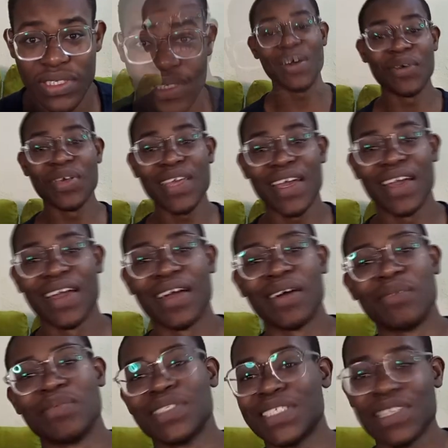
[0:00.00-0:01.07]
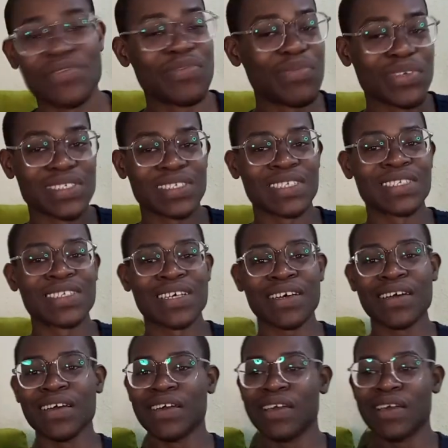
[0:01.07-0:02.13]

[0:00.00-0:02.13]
Now, here I am, 7 months later,